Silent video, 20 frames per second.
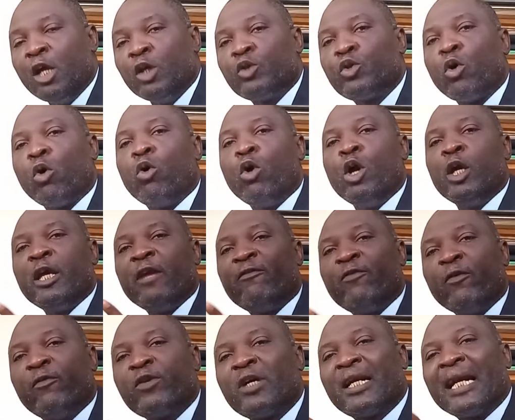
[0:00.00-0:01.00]
So if
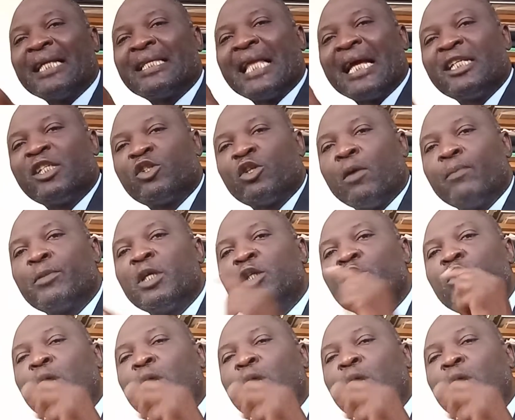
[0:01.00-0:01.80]
you've created something,